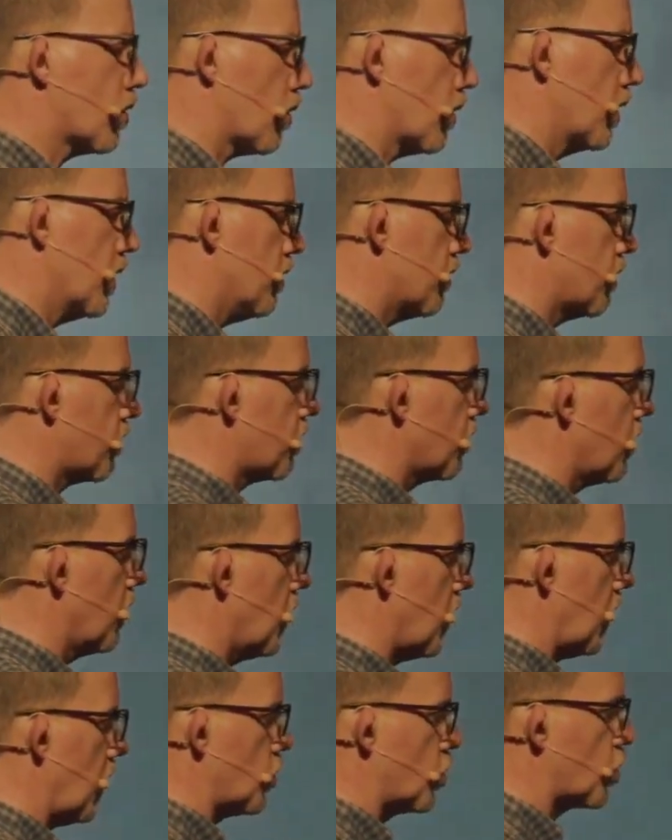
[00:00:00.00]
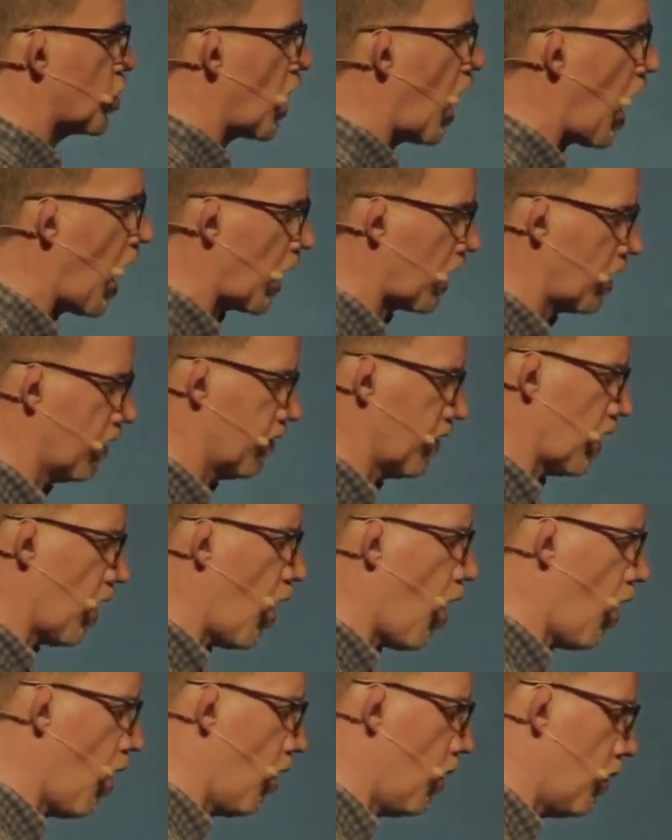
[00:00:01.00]
with grief and shock of
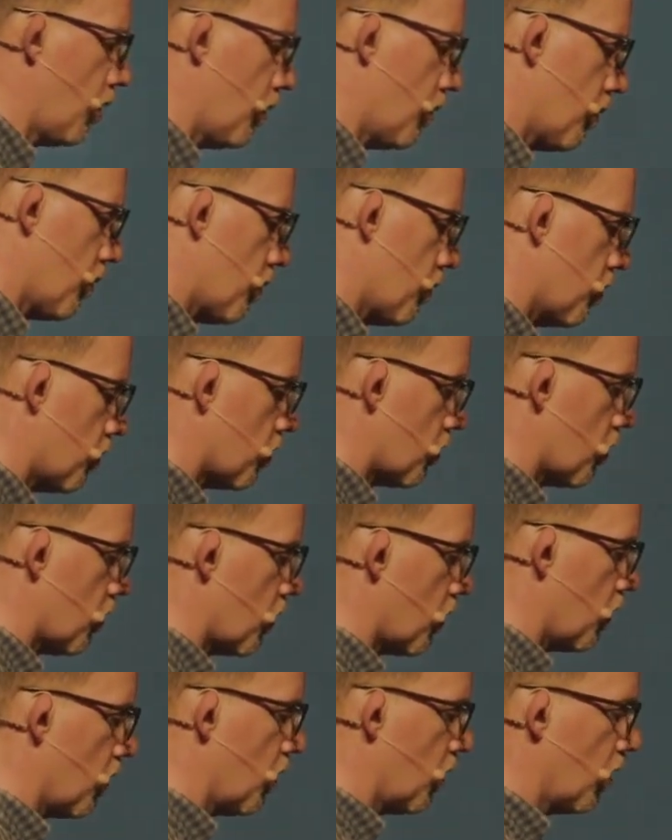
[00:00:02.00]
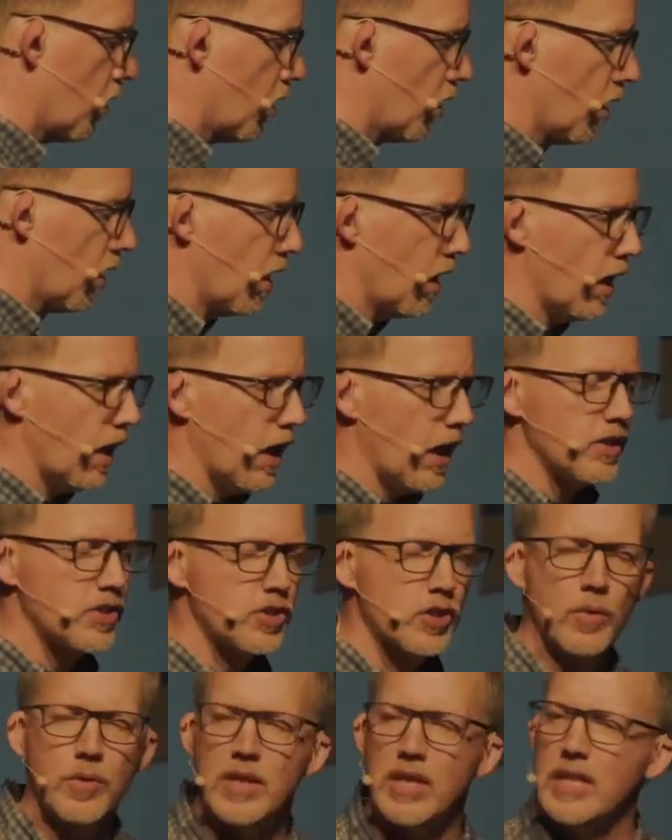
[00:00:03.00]
it all.
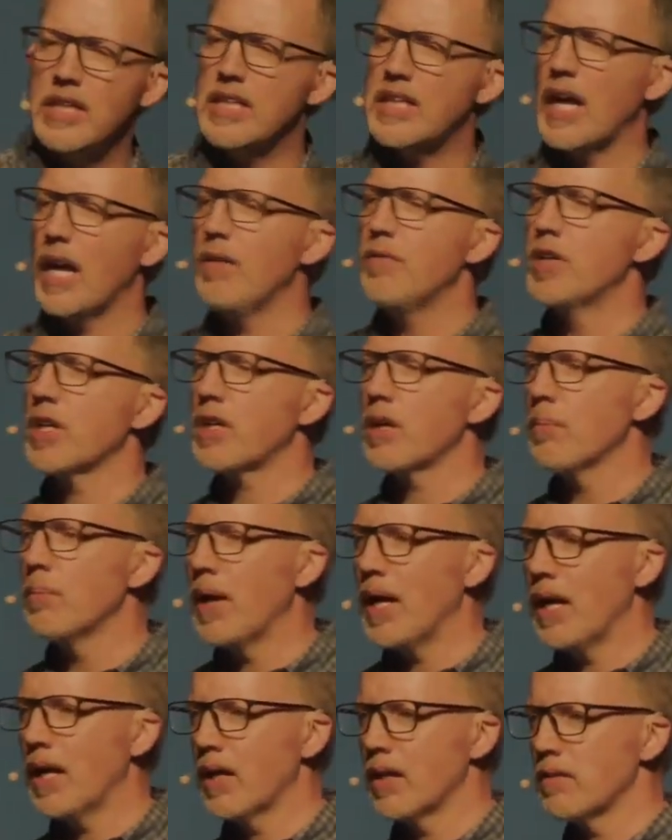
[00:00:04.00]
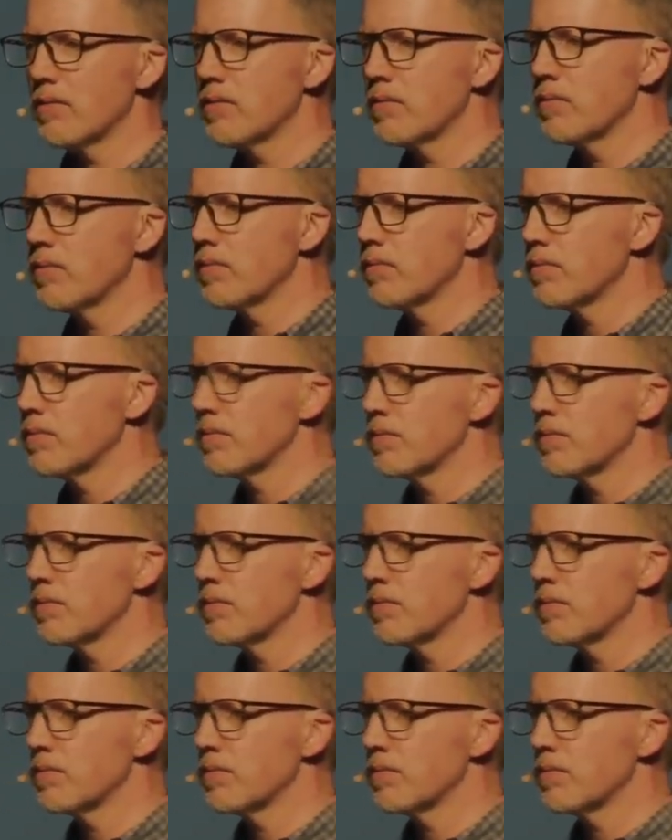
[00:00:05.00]
And so then he gave the command